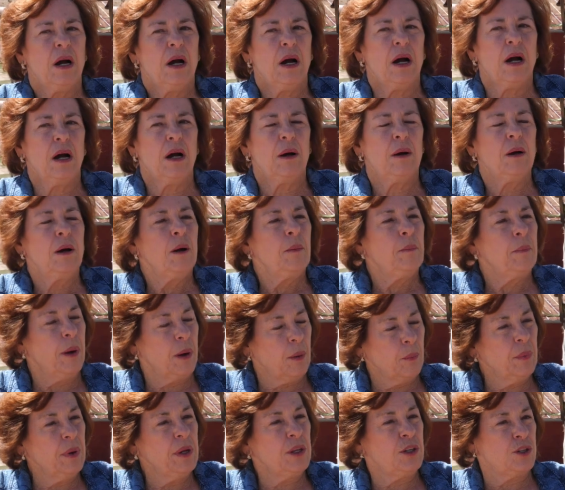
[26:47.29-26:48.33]
uh,
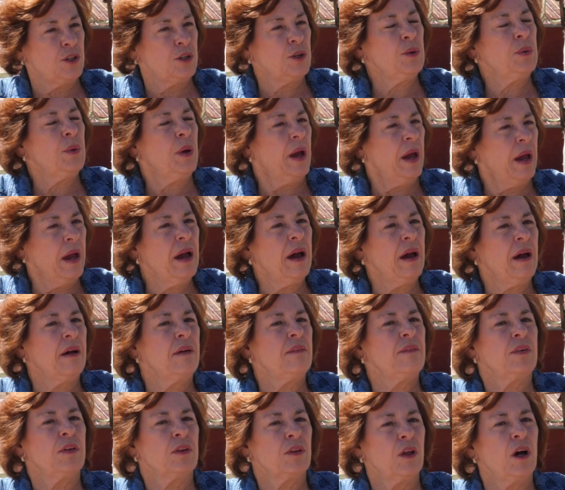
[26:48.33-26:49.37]
but we do
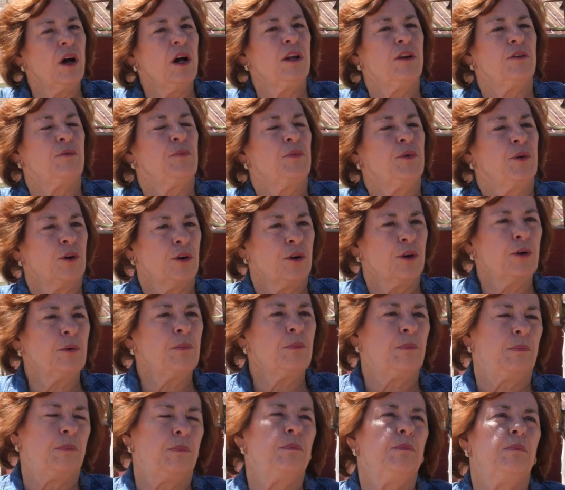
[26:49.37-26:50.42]
have a lot of pure,
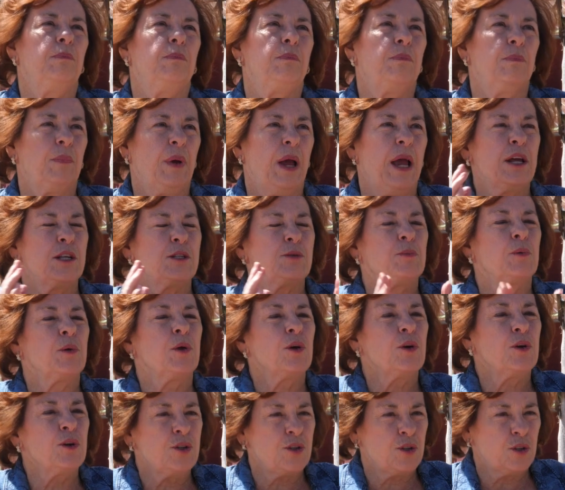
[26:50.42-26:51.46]
as
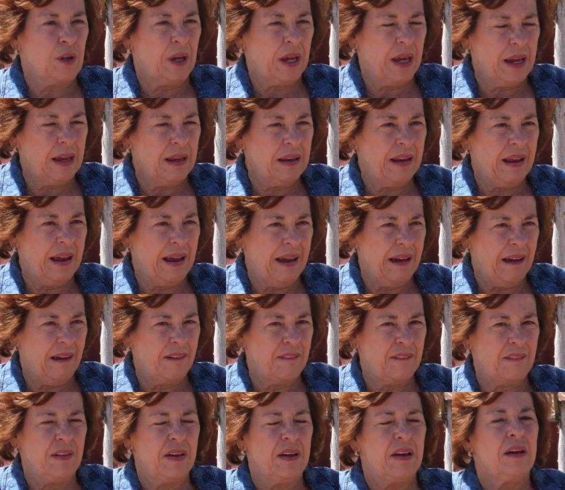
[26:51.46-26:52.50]
pure as you can
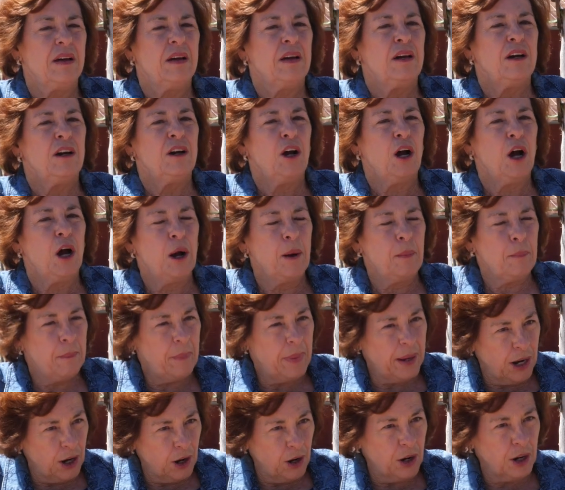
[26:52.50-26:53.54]
have,
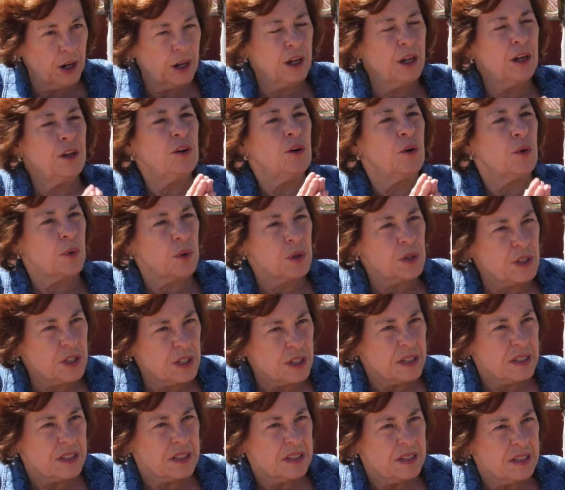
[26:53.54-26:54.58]
American
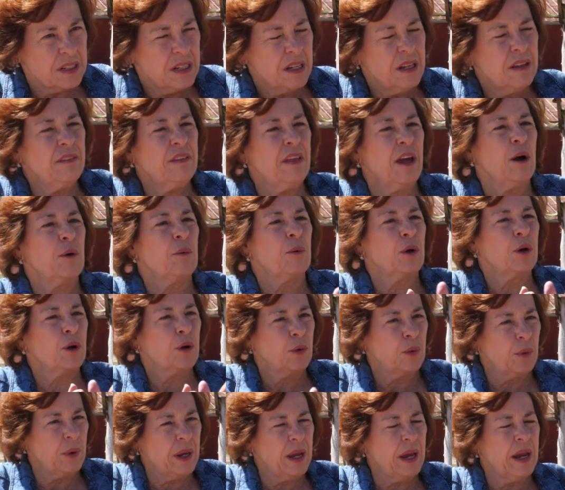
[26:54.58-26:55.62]
horses that were
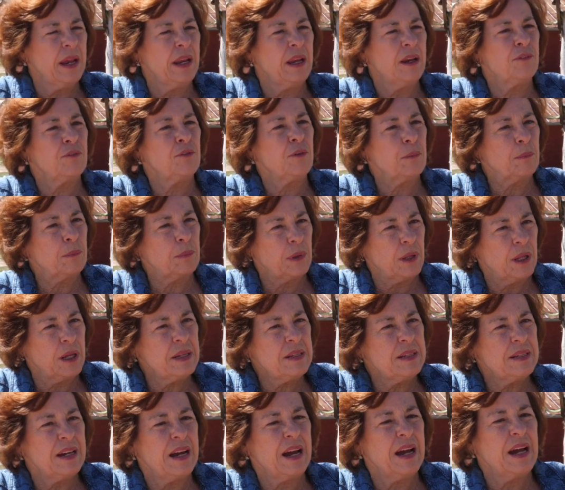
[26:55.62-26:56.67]
created from
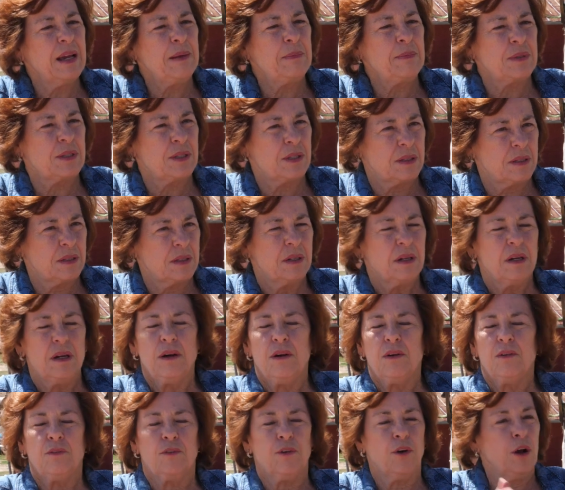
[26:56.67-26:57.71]
blood types
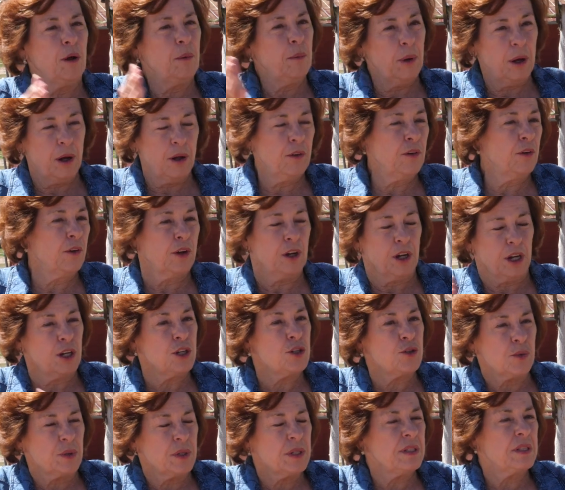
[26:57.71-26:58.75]
from other
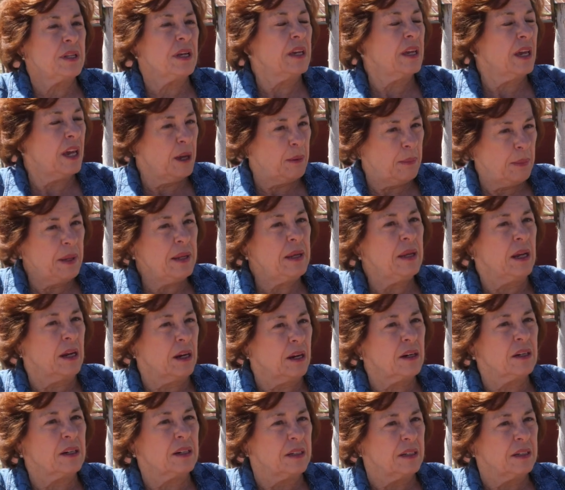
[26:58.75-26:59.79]
countries that came in
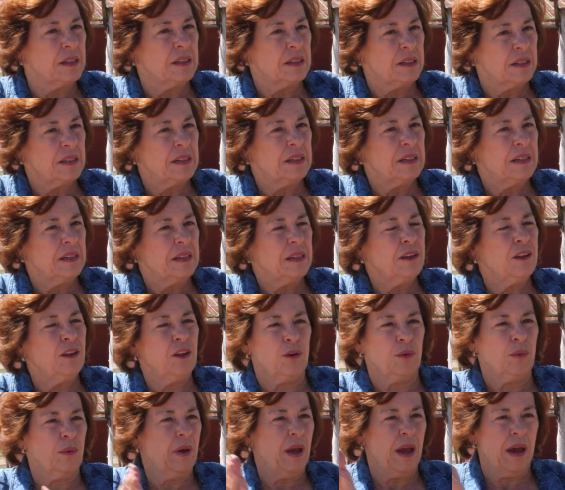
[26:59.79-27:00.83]
here.
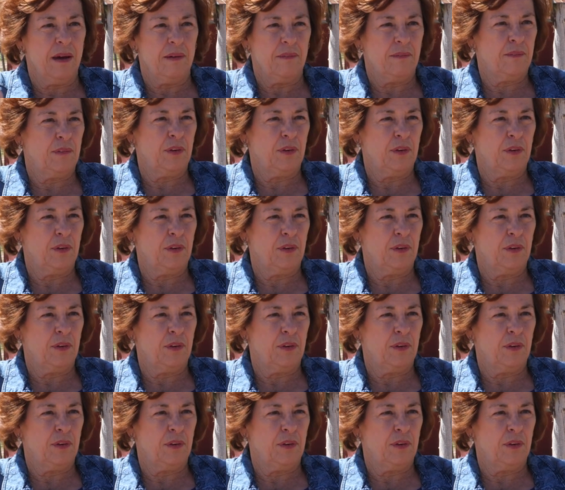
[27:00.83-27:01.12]
You have